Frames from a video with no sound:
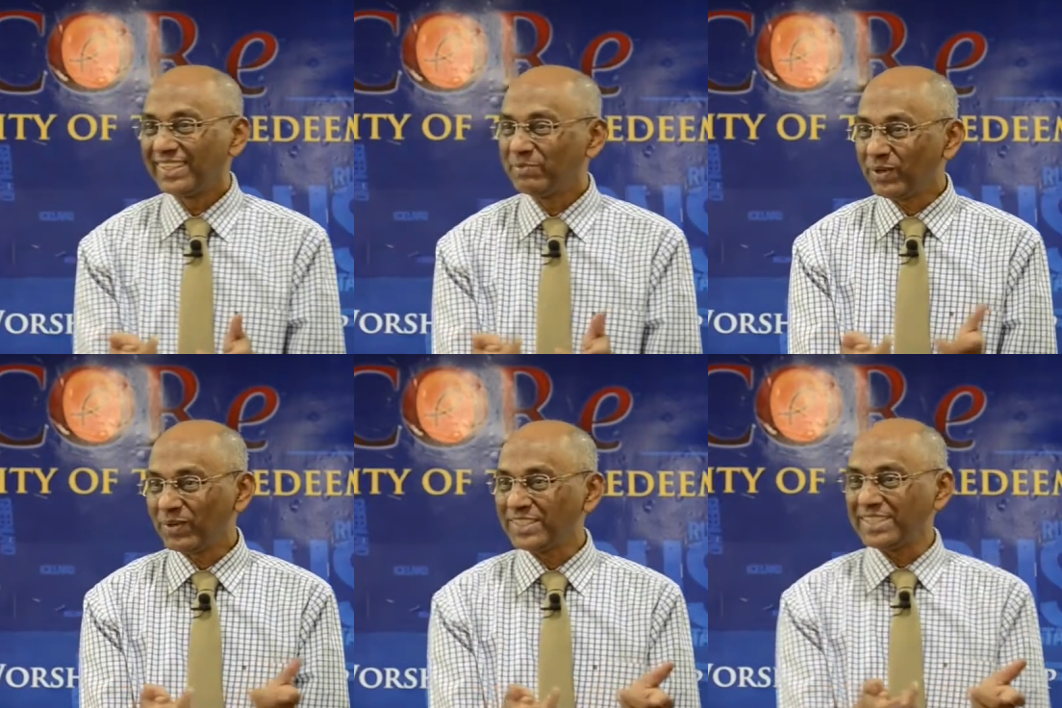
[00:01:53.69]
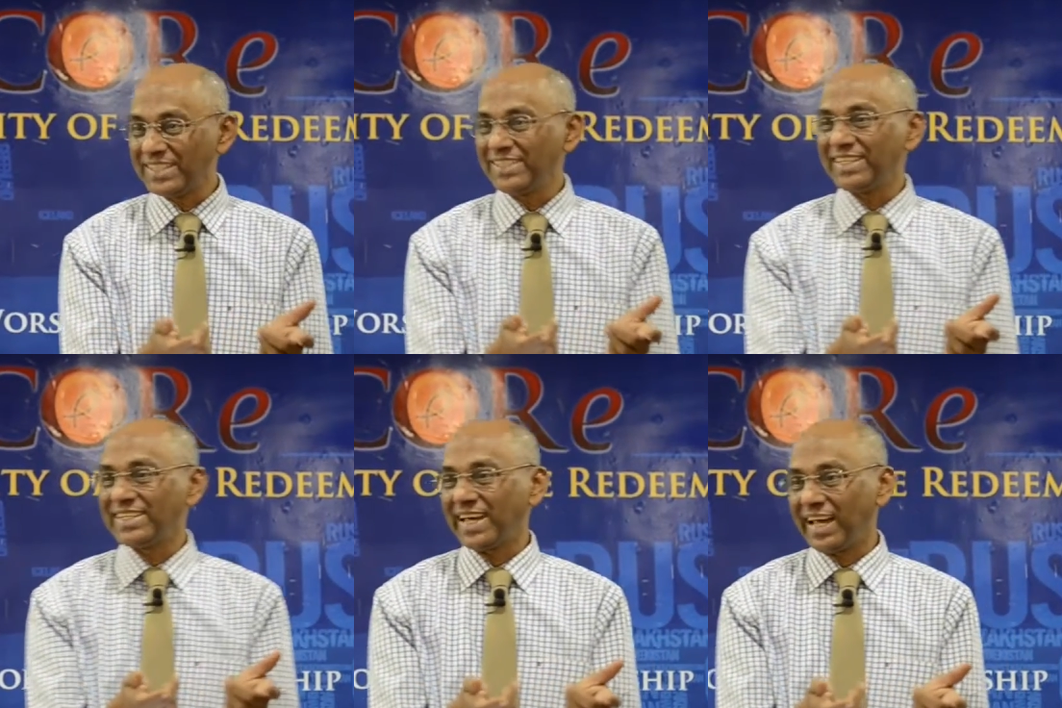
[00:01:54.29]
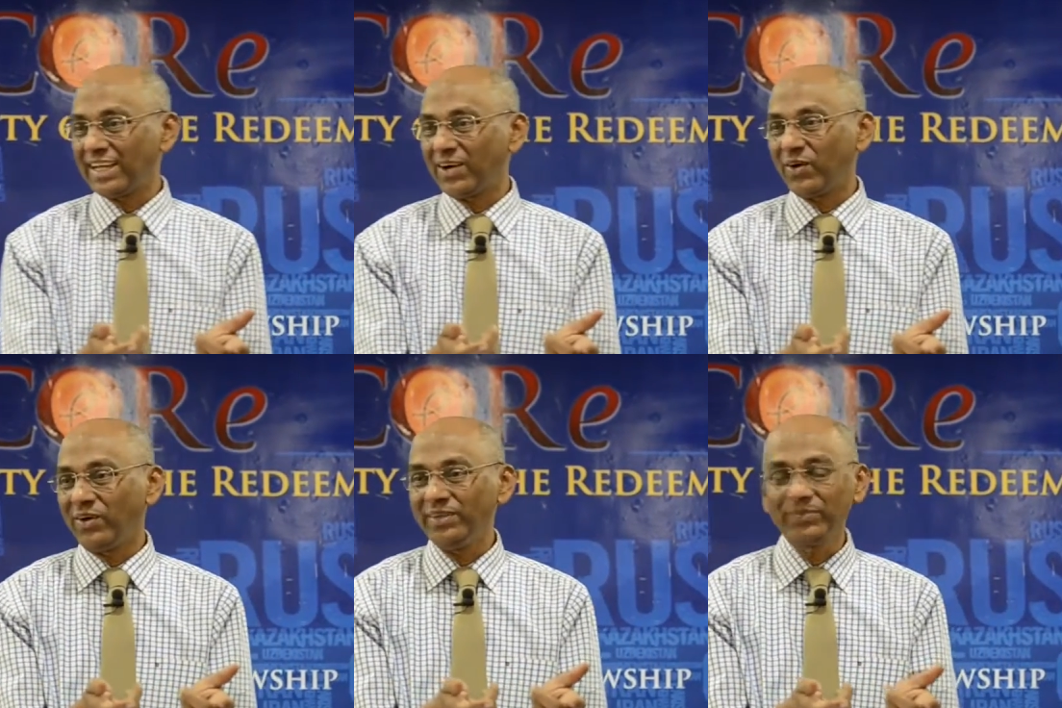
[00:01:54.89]
Because it, since it is
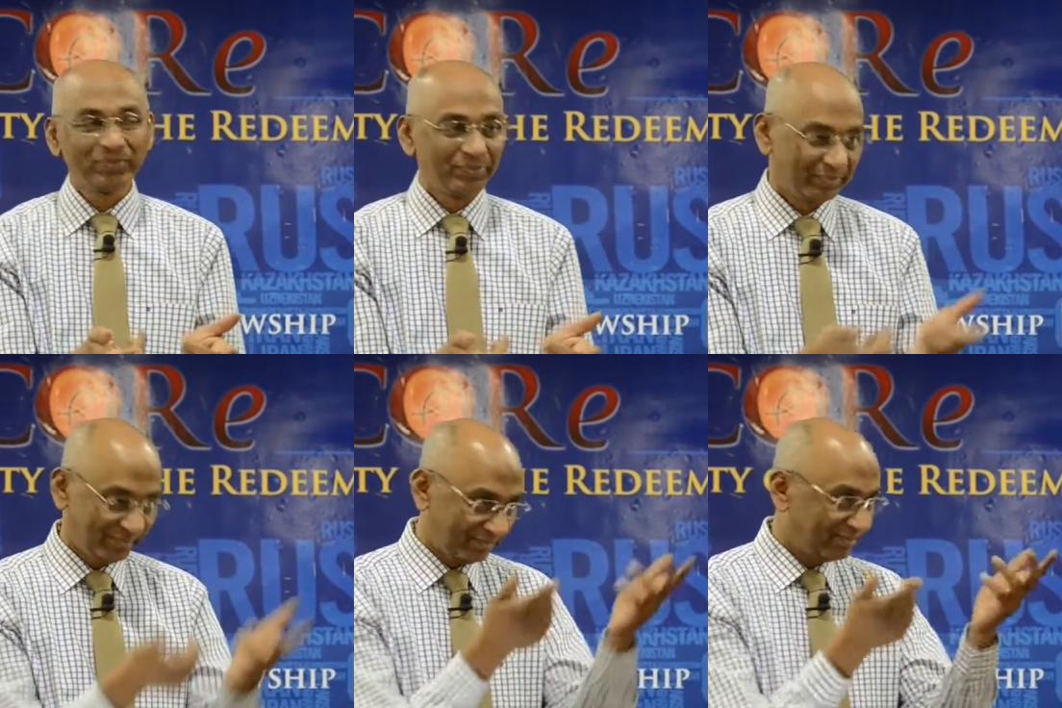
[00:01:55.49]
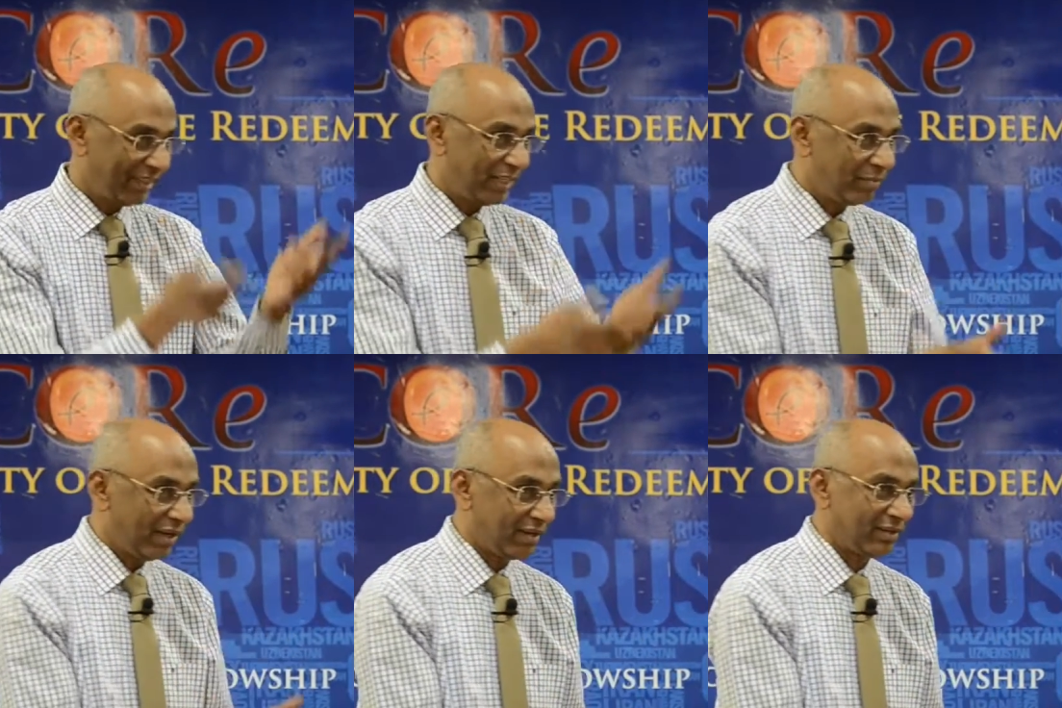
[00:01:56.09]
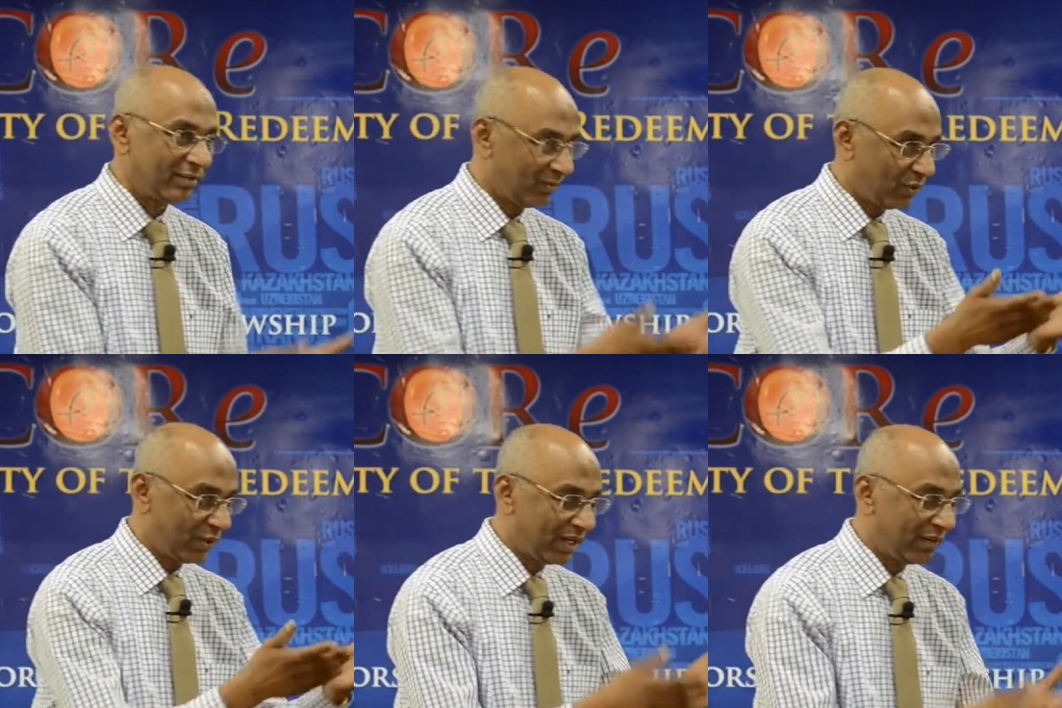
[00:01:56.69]
alcohol, it may.
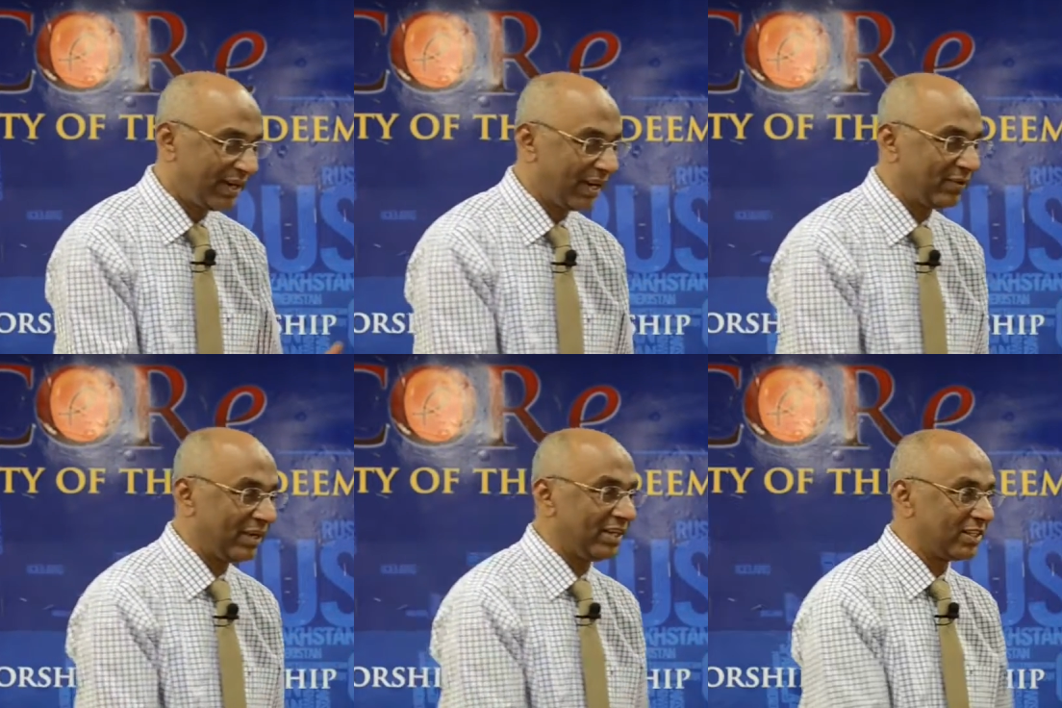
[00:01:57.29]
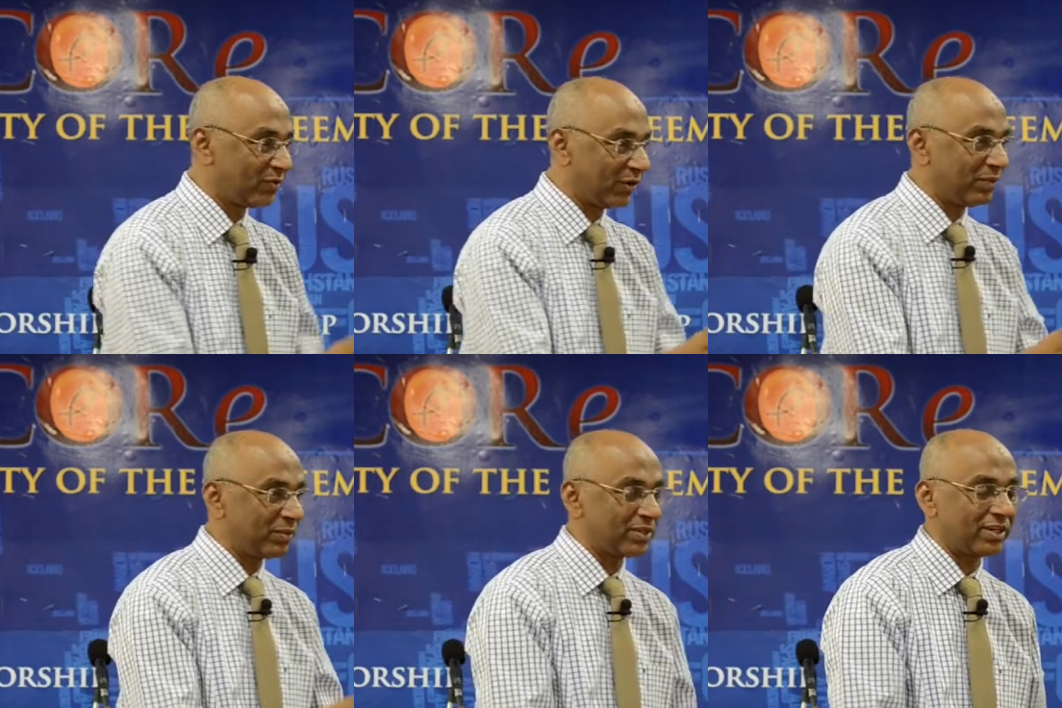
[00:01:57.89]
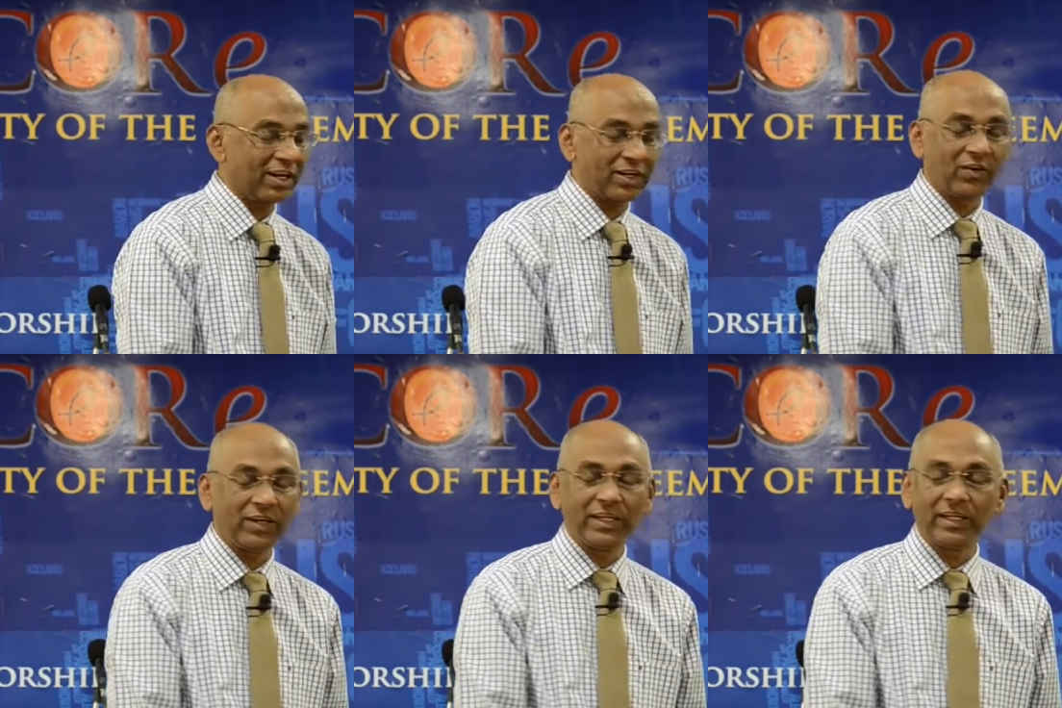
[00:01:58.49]
Vodka will definitely, is 40%
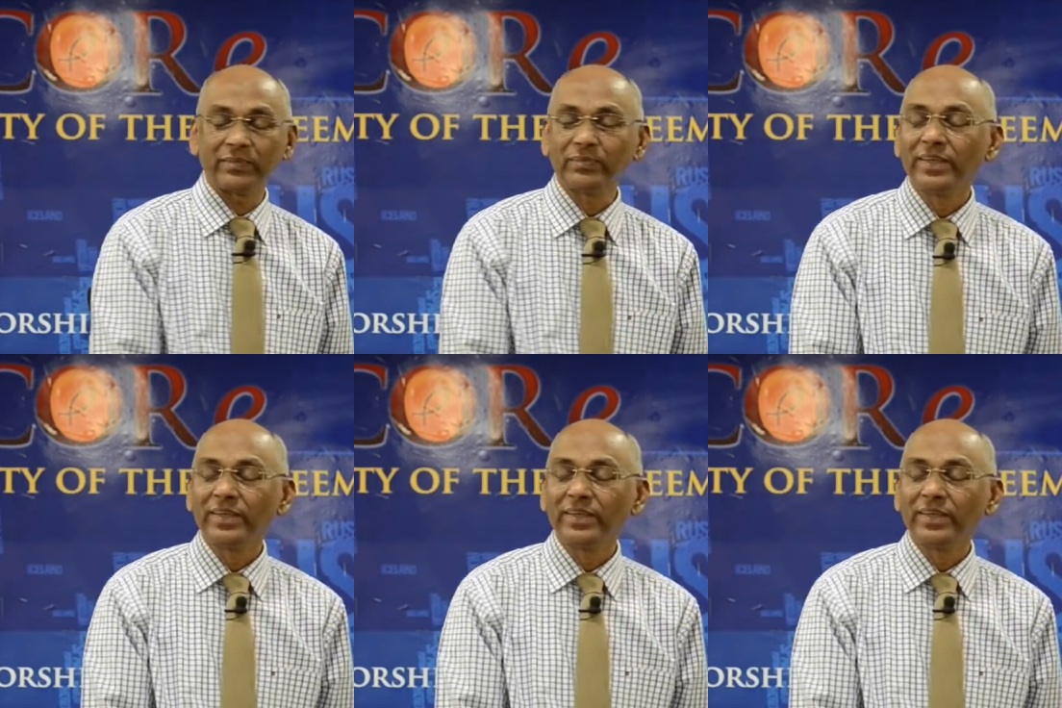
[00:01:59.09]
alcohol in it.